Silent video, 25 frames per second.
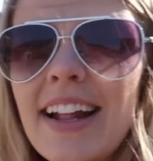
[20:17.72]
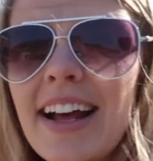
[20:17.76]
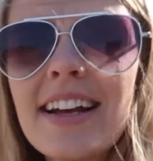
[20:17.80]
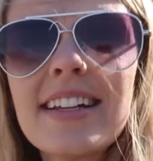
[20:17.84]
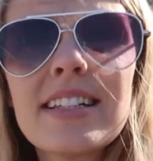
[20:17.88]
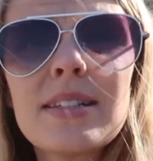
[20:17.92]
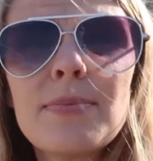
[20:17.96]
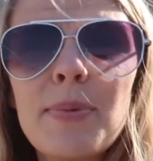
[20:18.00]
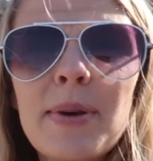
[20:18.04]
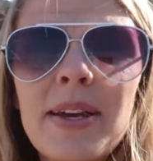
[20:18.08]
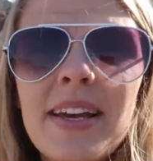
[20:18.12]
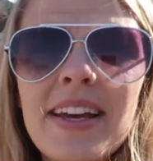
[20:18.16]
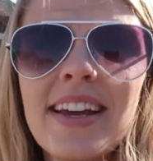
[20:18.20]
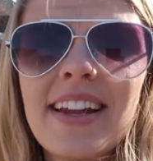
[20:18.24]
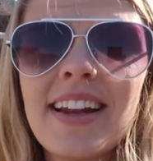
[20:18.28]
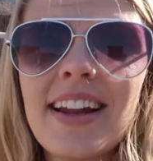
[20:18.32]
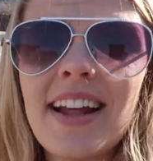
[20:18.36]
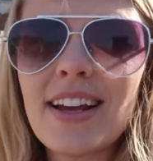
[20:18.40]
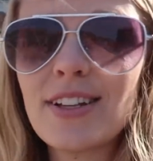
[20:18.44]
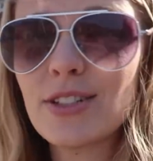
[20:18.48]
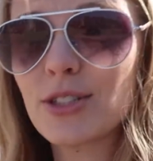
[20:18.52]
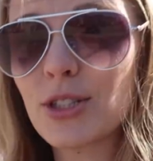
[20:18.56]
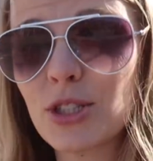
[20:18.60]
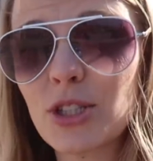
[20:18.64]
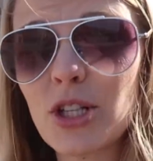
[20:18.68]
has been
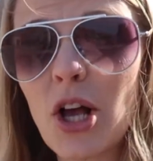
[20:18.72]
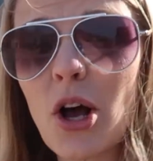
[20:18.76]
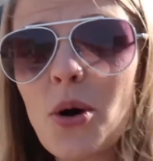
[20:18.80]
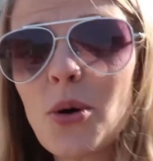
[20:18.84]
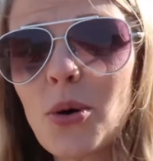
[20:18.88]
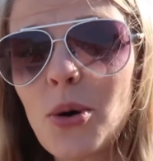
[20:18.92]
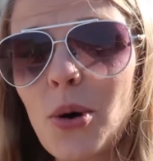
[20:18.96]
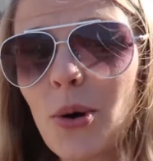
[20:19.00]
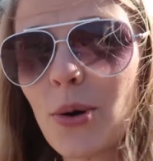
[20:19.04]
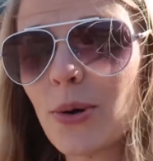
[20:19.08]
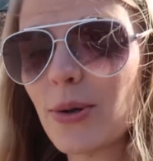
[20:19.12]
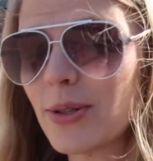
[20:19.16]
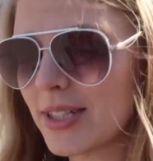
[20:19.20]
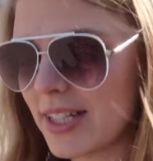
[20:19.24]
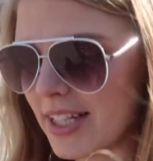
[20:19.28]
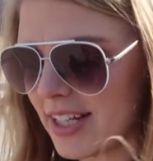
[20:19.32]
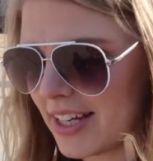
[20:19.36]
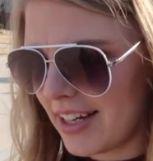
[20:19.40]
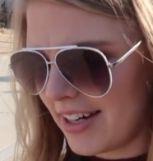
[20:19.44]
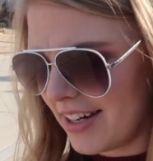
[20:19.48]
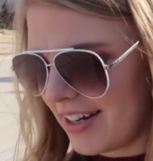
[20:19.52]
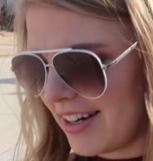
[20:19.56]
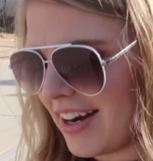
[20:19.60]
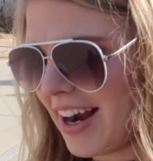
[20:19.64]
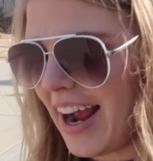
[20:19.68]
so cold
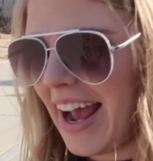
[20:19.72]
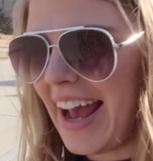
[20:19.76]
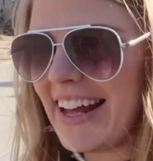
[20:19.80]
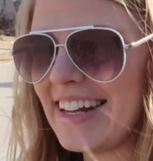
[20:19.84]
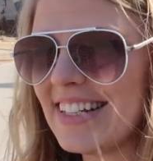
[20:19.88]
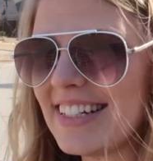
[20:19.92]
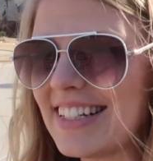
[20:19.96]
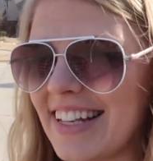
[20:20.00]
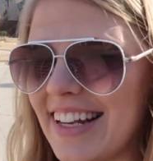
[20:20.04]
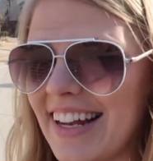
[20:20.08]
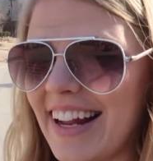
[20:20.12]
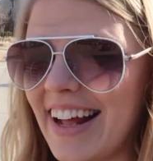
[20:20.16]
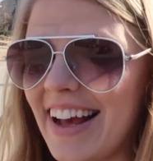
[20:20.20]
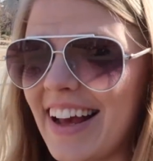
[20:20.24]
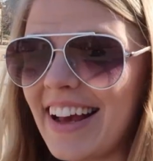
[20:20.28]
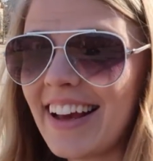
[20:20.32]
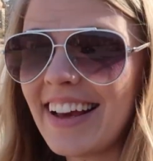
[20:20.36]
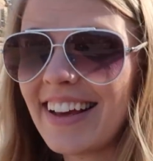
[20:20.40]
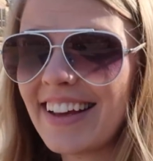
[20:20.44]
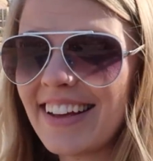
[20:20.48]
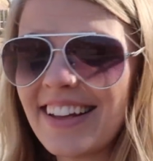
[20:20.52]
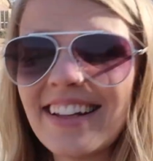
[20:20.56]
here and today